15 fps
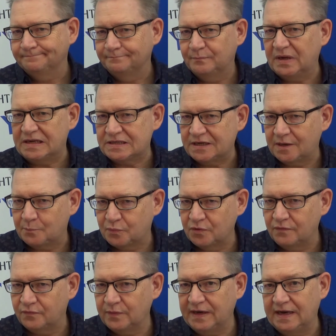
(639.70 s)
basic
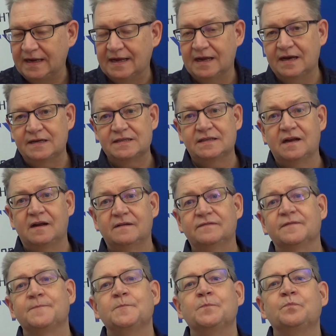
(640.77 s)
proofreading kind of stuff,